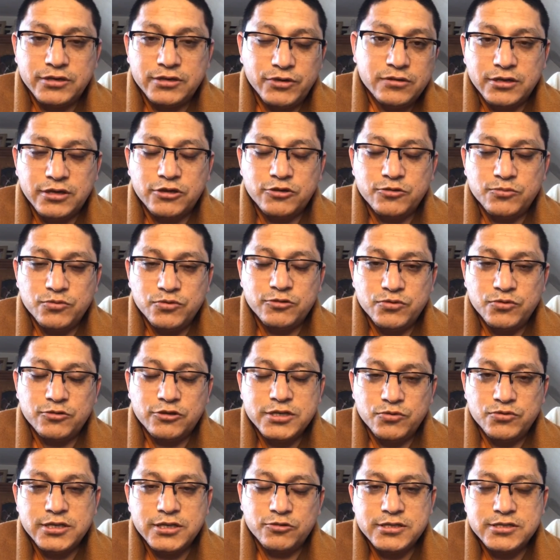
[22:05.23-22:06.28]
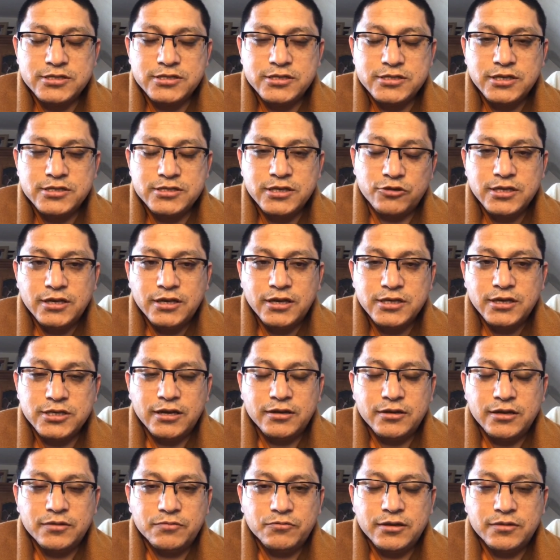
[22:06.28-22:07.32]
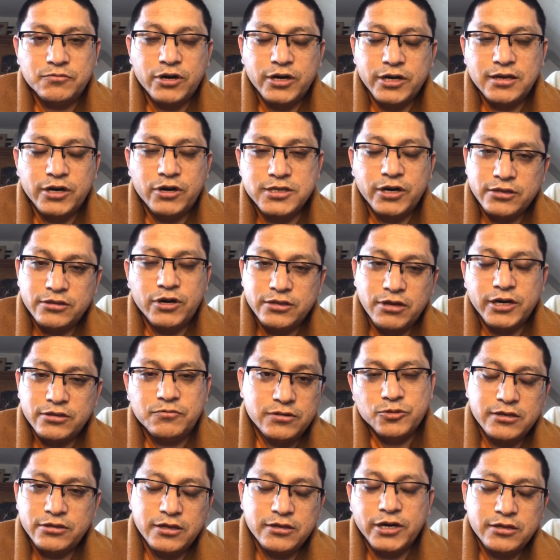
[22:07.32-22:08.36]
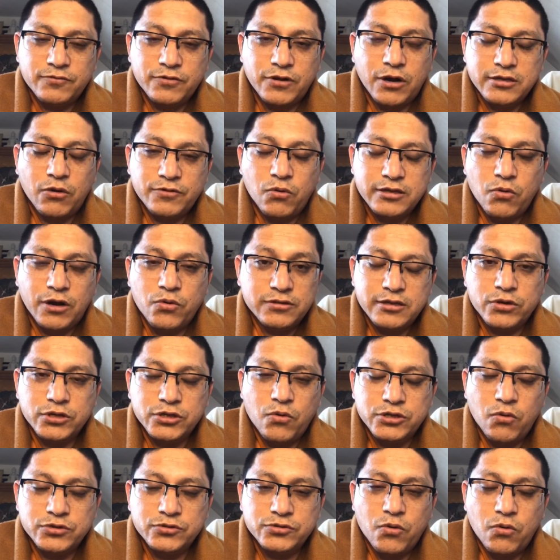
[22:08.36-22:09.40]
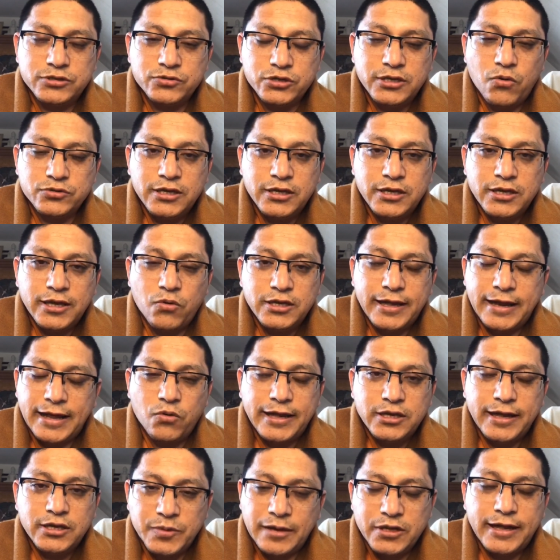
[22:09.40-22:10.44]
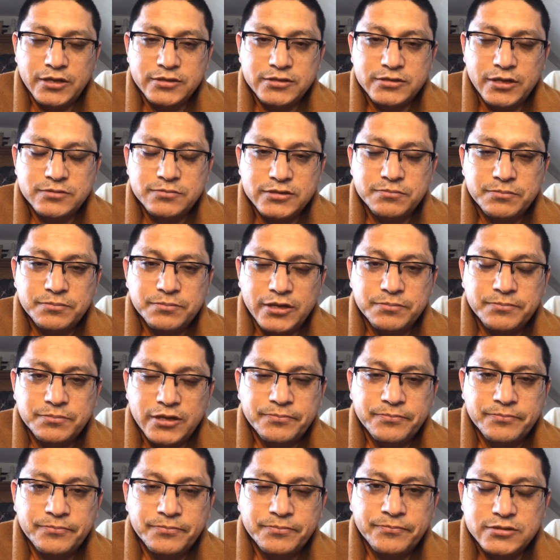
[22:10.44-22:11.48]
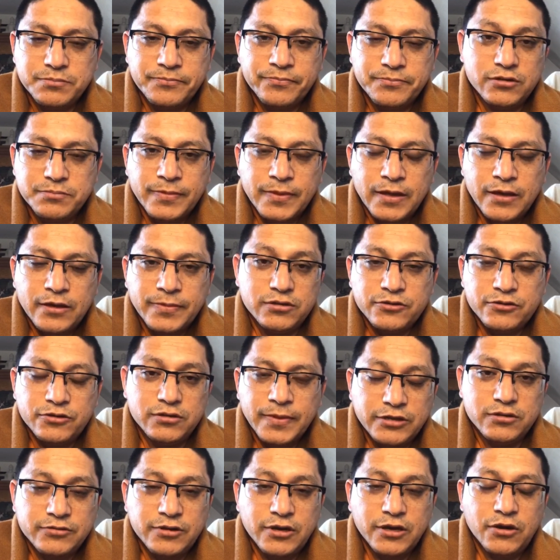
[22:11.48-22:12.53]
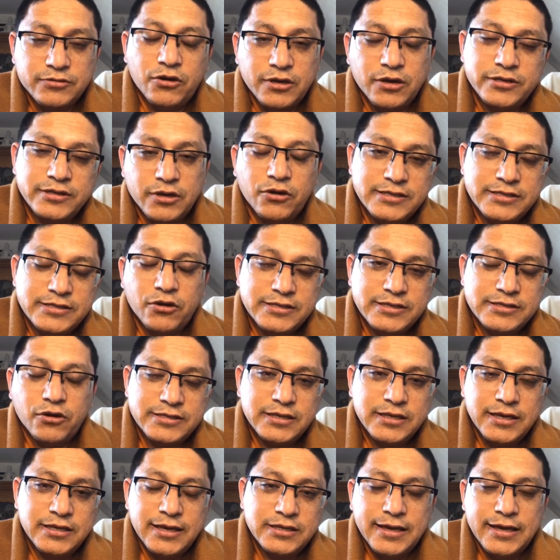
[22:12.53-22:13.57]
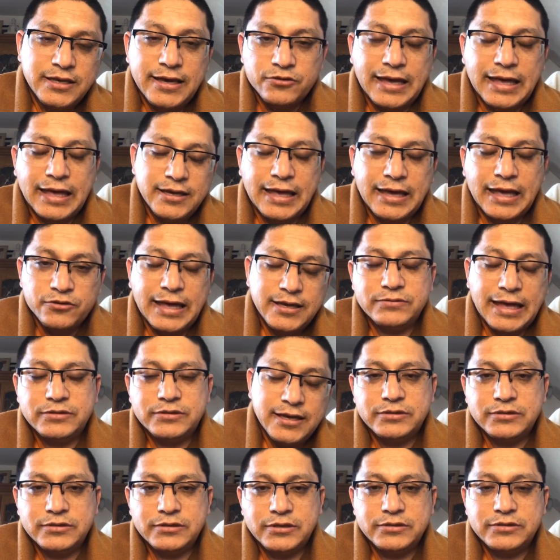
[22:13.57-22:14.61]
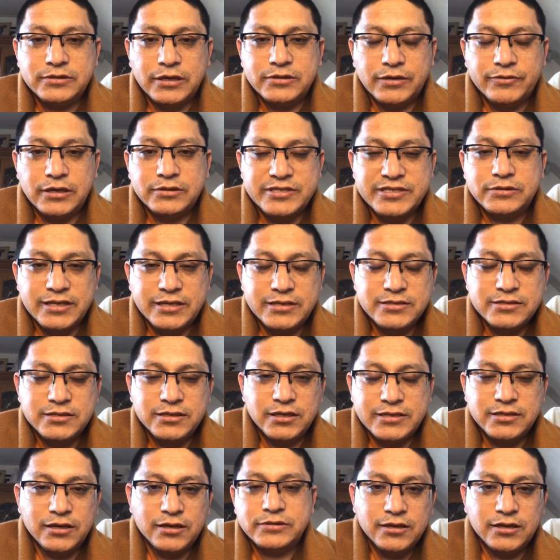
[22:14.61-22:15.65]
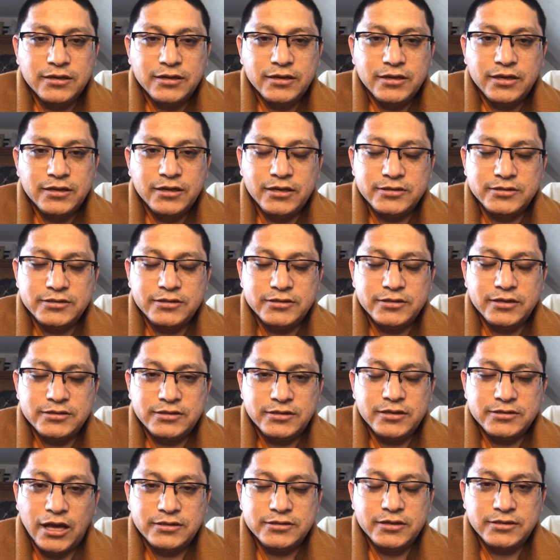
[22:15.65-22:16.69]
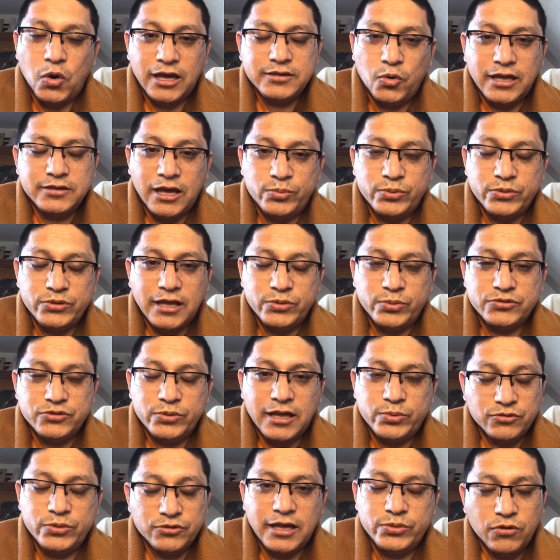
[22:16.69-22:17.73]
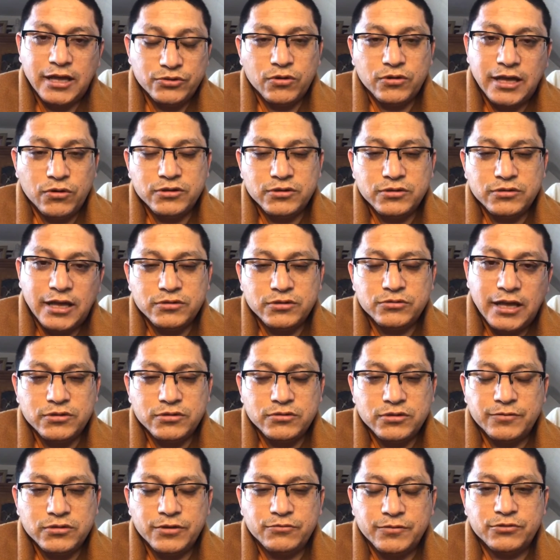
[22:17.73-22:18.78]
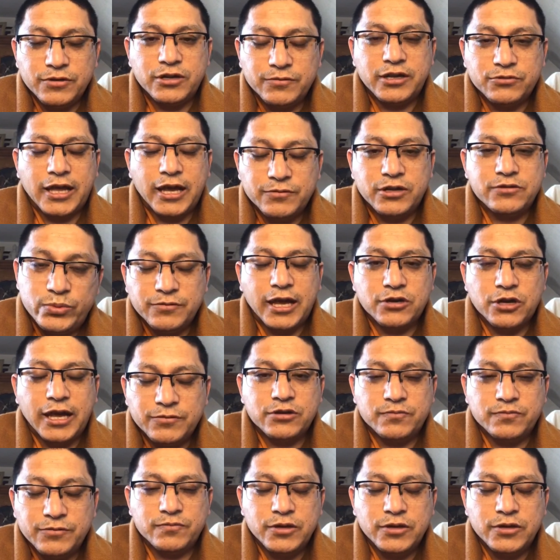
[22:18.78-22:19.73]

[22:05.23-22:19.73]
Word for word: the communities and working together for our own good and happiness. So that's why on this account, uh, our center is now open to you all, whoever would like to come